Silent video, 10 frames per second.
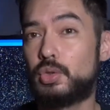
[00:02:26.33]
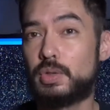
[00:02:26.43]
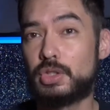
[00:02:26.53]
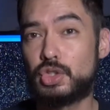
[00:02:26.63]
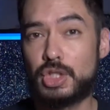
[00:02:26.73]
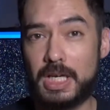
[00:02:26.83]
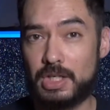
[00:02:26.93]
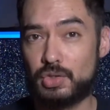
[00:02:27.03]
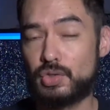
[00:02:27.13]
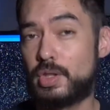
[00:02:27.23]
you can
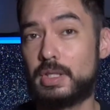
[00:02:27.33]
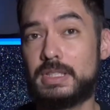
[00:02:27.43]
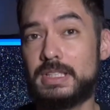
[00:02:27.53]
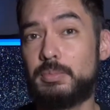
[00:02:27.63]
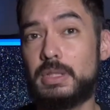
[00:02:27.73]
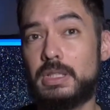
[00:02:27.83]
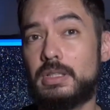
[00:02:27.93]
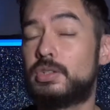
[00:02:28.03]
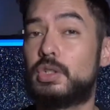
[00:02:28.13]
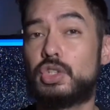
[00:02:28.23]
change the
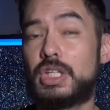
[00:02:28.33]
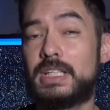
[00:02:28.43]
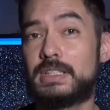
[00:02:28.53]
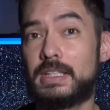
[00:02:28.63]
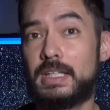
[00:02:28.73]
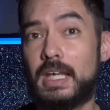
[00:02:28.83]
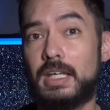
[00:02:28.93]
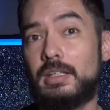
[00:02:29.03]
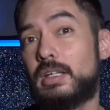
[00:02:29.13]
dB, so you can change the gain.